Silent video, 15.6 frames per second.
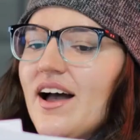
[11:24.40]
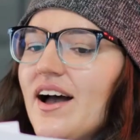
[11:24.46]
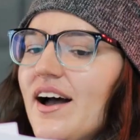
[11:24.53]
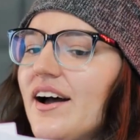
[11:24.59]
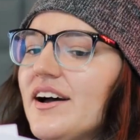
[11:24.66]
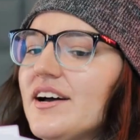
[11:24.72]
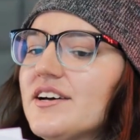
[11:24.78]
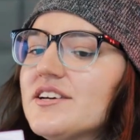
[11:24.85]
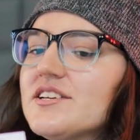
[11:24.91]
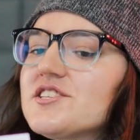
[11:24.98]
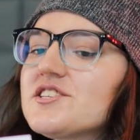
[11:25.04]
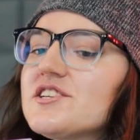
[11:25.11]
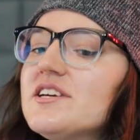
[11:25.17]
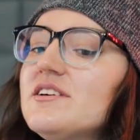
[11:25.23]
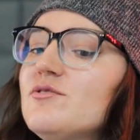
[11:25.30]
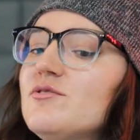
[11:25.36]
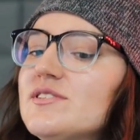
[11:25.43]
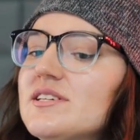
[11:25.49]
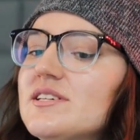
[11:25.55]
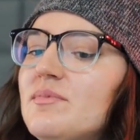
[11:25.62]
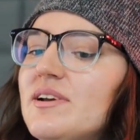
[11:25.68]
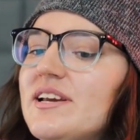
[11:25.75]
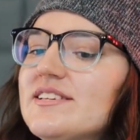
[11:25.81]
Once you've added your
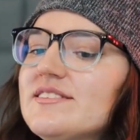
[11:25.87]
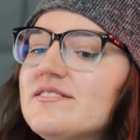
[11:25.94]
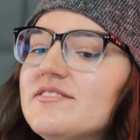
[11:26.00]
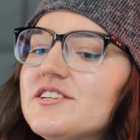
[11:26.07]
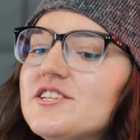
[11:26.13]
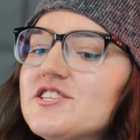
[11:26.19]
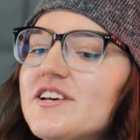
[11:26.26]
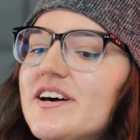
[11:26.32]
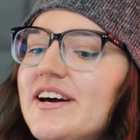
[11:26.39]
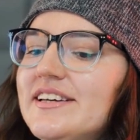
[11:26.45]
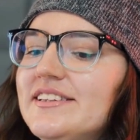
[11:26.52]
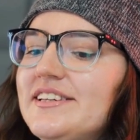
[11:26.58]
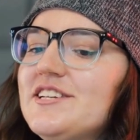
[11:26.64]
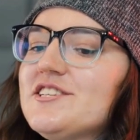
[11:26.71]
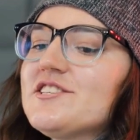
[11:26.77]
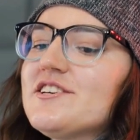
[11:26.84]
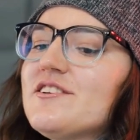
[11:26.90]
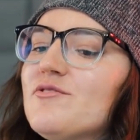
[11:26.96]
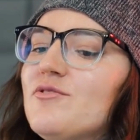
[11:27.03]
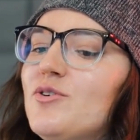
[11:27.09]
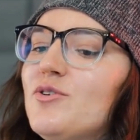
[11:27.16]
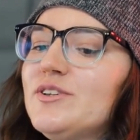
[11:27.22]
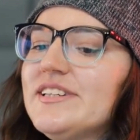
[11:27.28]
voiceover, click Adjust and make
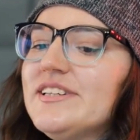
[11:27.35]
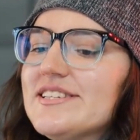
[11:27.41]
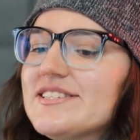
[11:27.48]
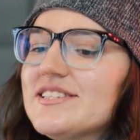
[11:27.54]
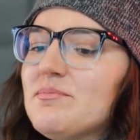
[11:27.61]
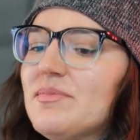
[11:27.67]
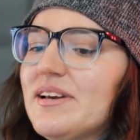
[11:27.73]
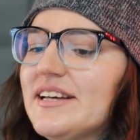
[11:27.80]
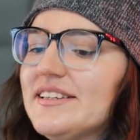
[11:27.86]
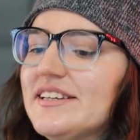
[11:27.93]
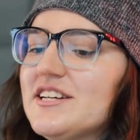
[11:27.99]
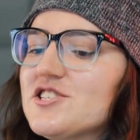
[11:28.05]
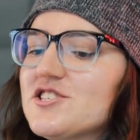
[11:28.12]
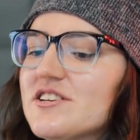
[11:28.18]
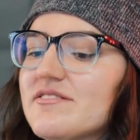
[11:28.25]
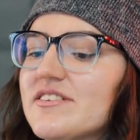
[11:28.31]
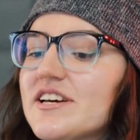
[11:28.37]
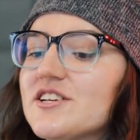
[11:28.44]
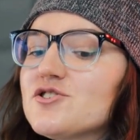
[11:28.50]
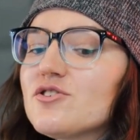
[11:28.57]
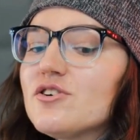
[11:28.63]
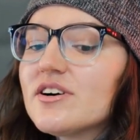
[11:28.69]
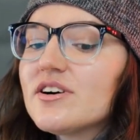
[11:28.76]
adjustments to your voiceover and video,
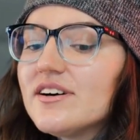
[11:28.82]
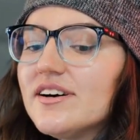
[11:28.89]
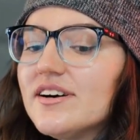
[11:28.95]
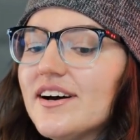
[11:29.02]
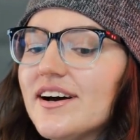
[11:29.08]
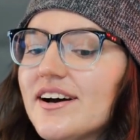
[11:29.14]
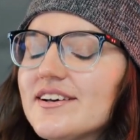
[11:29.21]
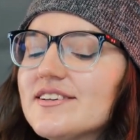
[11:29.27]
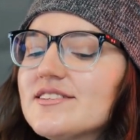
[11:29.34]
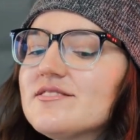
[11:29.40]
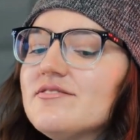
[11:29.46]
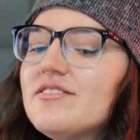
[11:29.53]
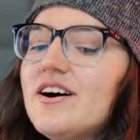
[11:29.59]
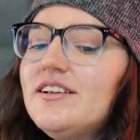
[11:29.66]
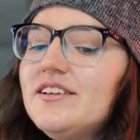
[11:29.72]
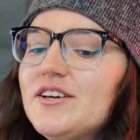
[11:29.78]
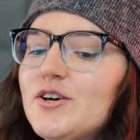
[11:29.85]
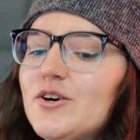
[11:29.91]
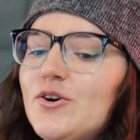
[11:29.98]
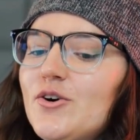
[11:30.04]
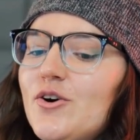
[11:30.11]
which usually are not aligned.